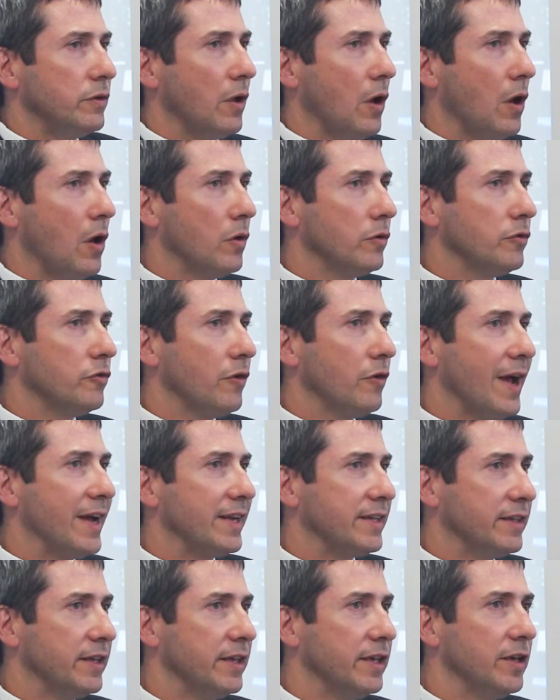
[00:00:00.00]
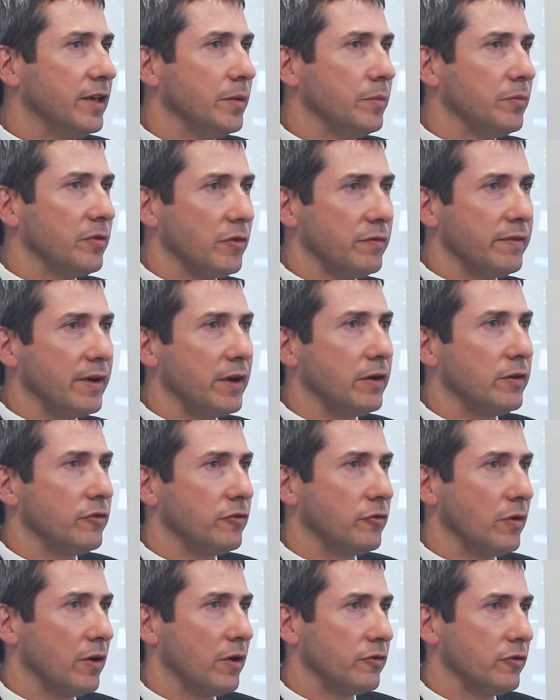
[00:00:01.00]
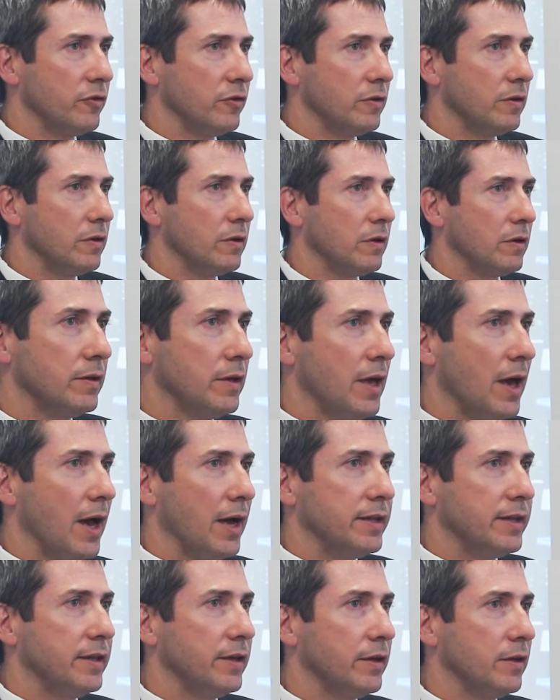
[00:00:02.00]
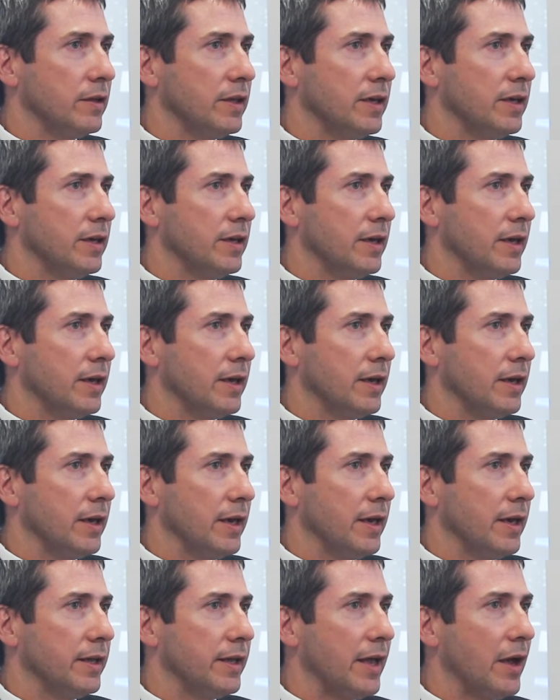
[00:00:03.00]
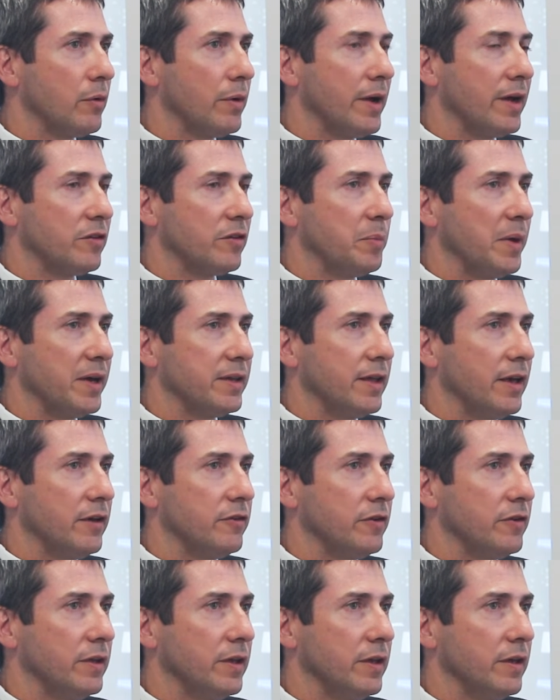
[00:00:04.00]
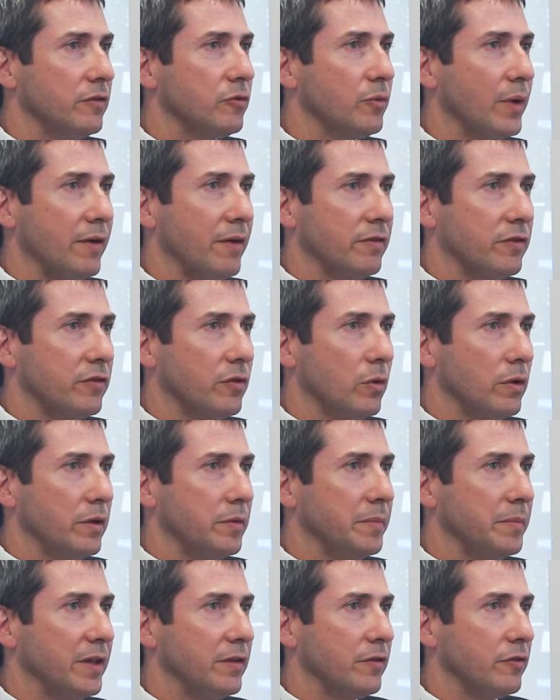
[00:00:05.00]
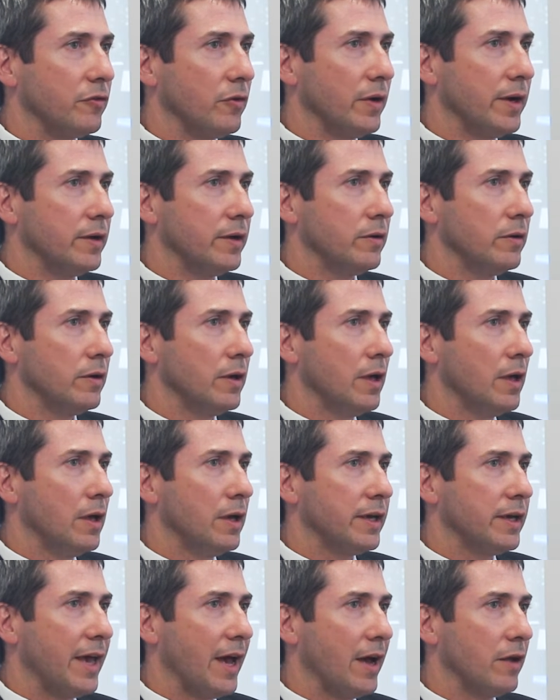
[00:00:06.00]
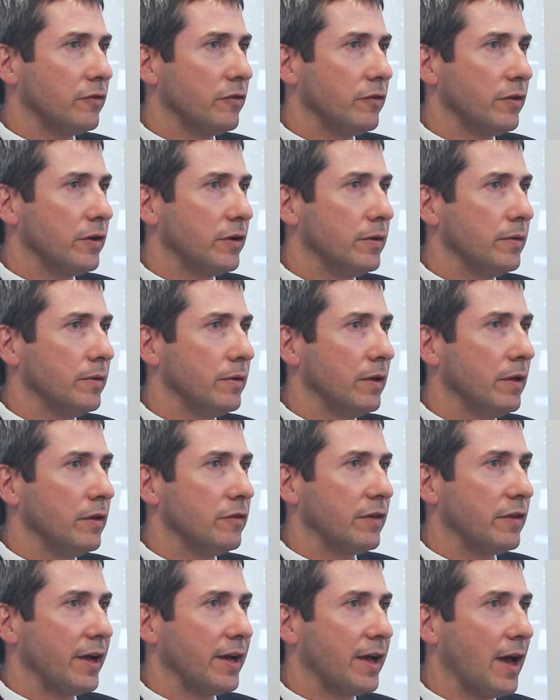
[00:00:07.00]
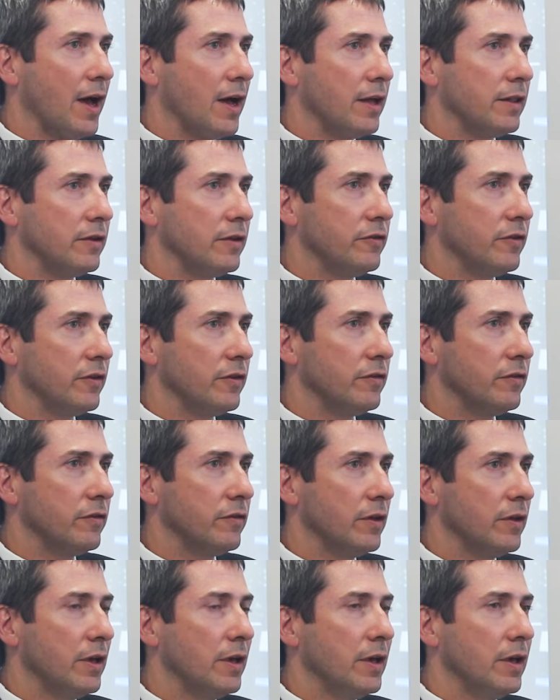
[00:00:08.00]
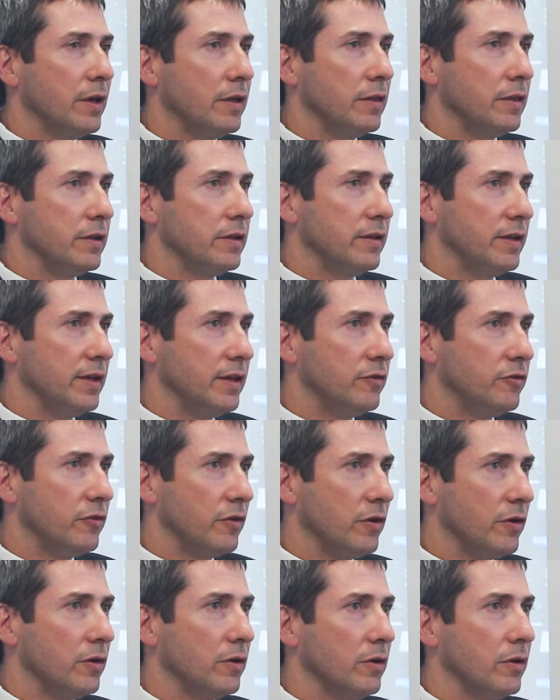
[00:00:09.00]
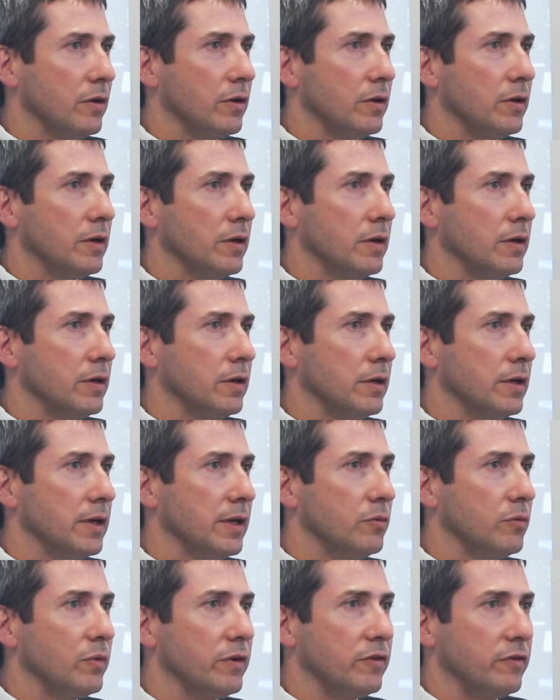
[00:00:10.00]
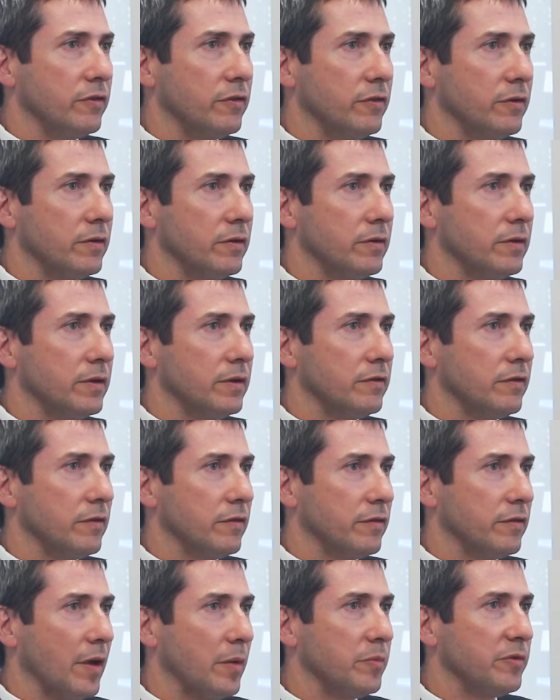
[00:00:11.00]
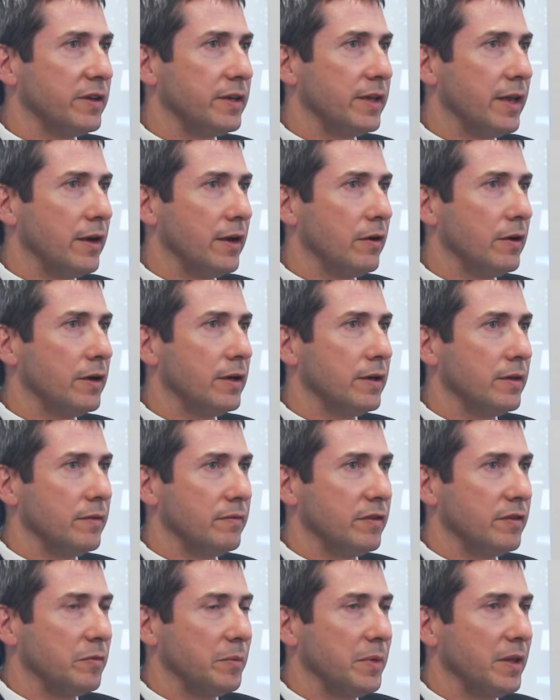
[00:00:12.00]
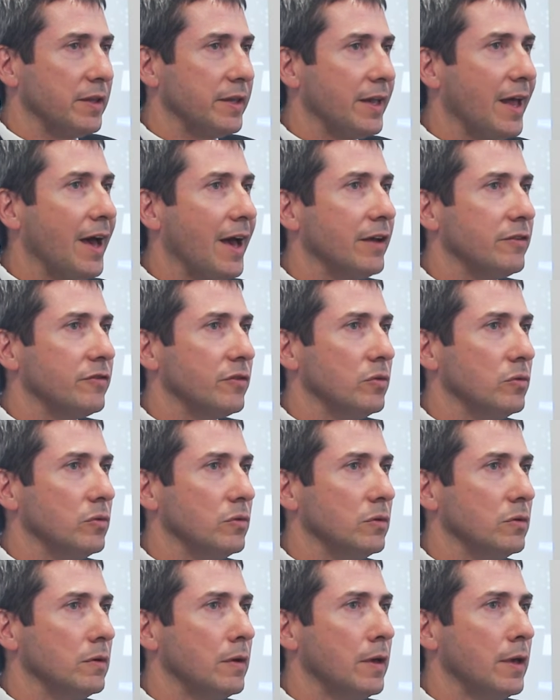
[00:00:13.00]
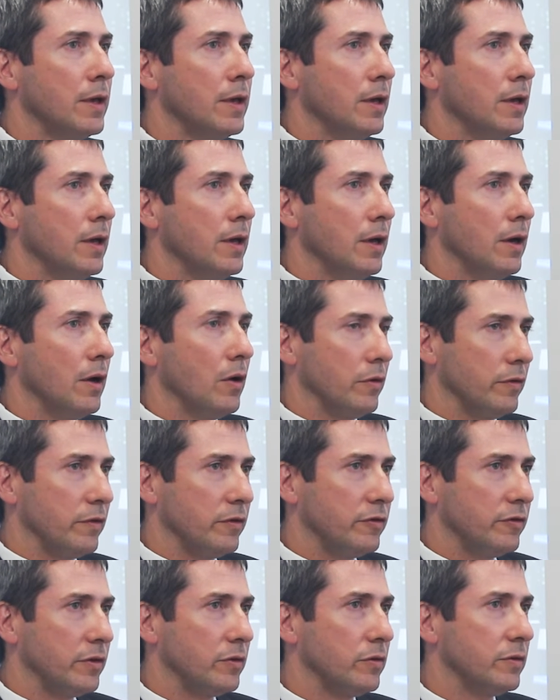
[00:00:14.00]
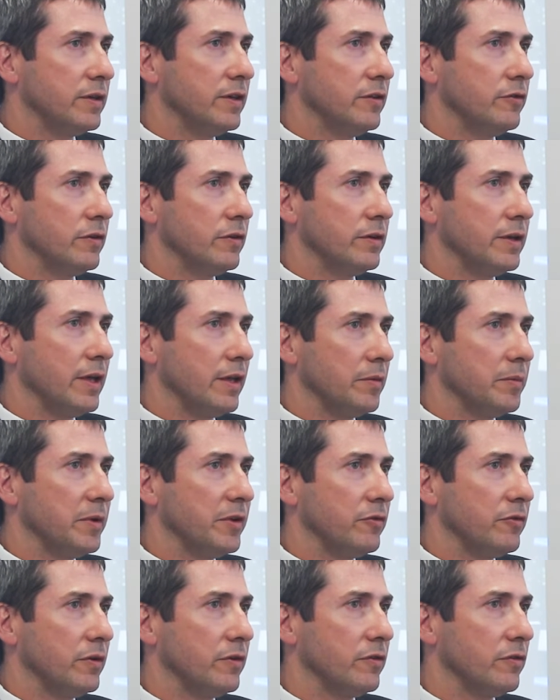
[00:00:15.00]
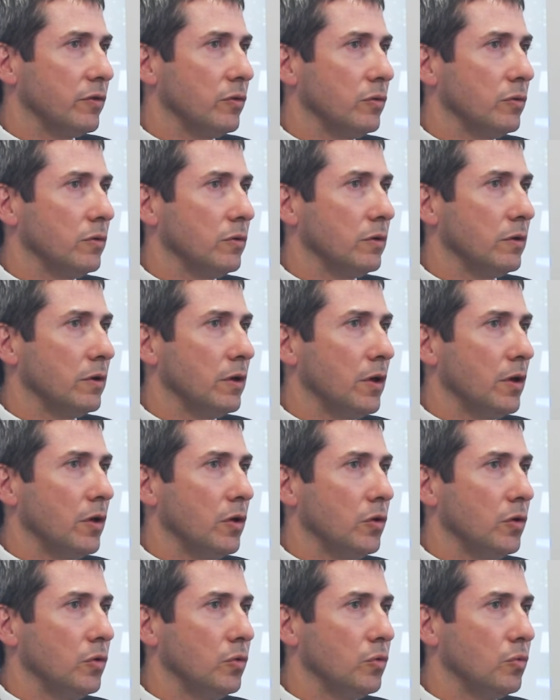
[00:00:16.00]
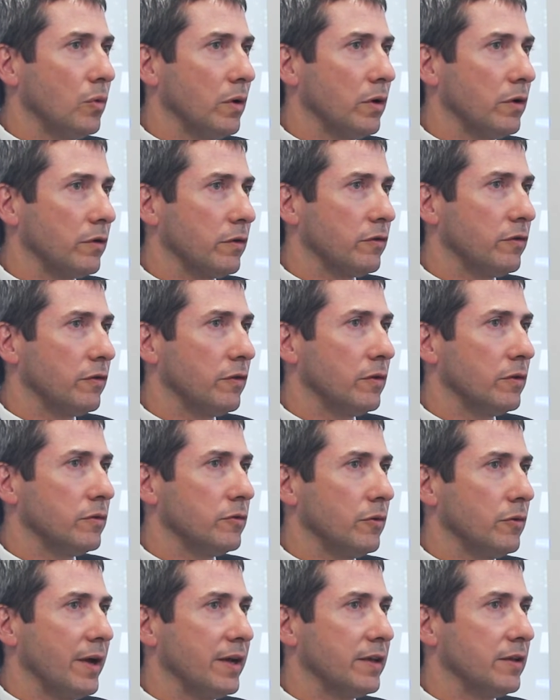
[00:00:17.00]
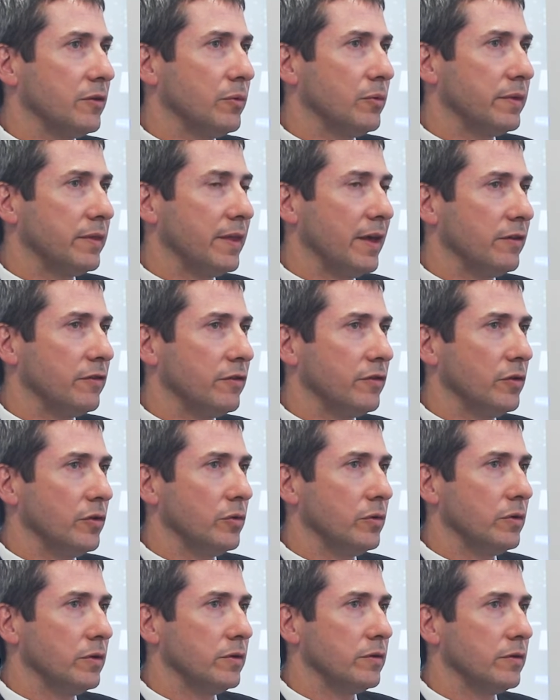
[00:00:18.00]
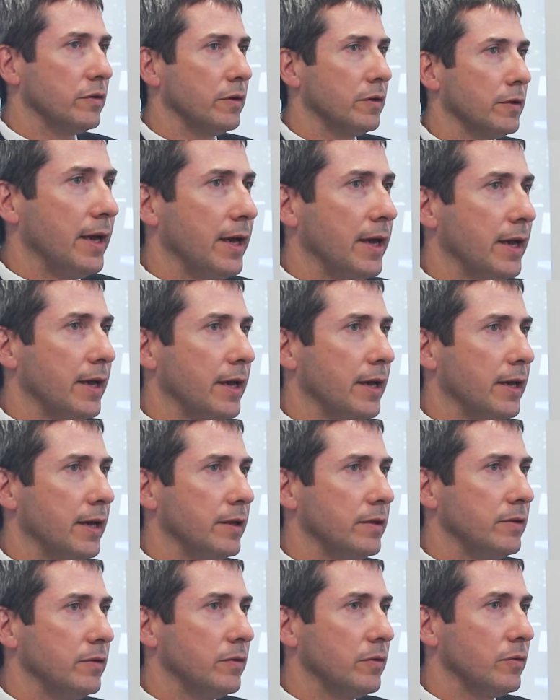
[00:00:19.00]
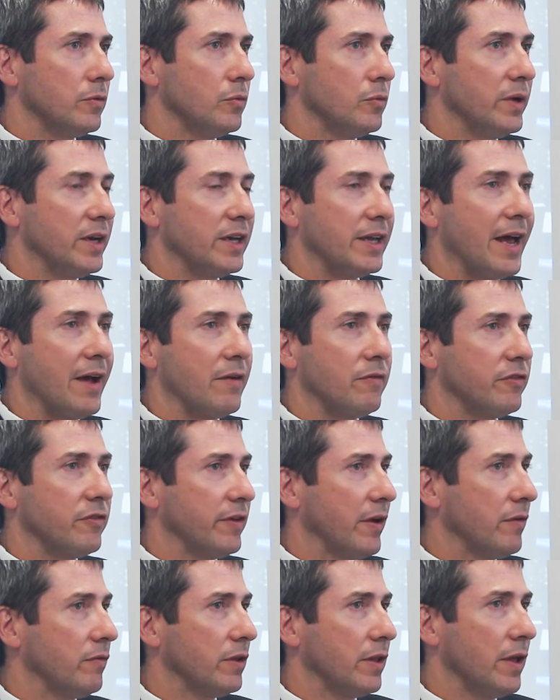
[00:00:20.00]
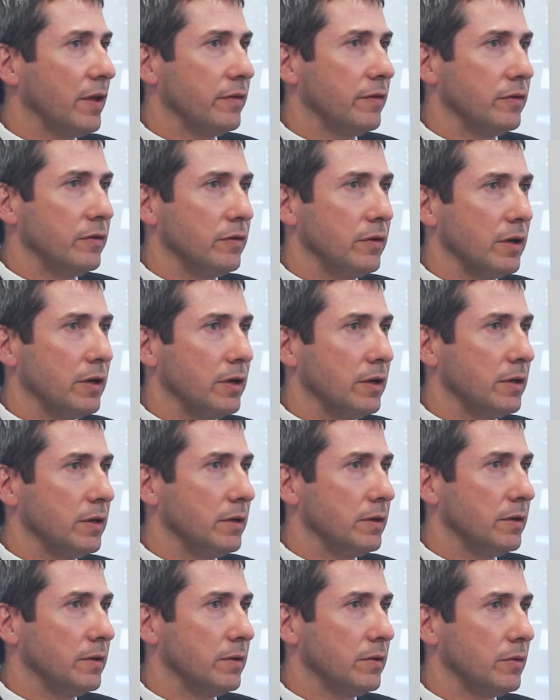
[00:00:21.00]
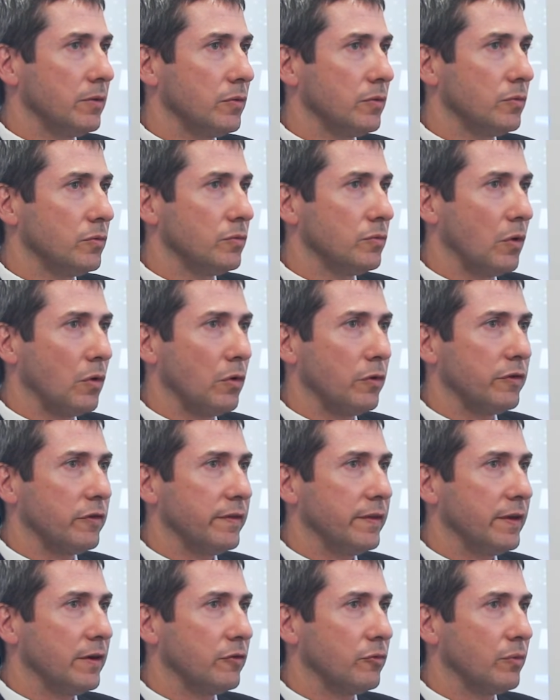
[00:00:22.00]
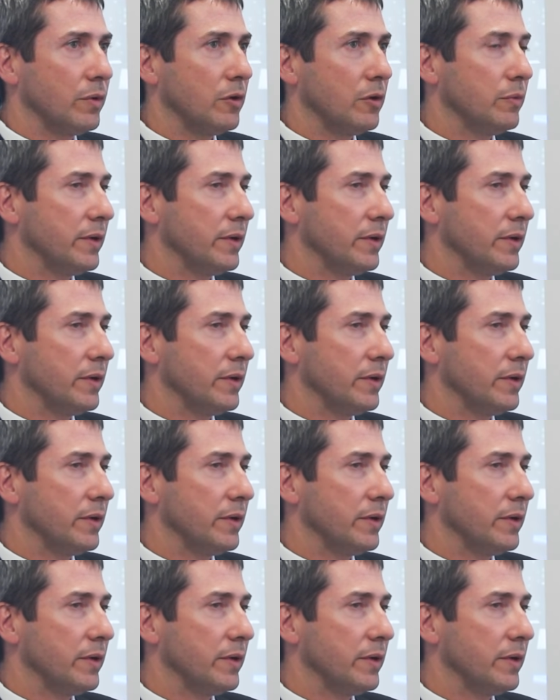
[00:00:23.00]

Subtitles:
OnTrack teams are very structured. Ideally, and our expectation is, we have a school administrator, counselor, psychologist, the teacher, in which it's the subject area, if it's middle and high school, or the general teacher in elementary school who works directly with that student. And we could have several other roles in there as well.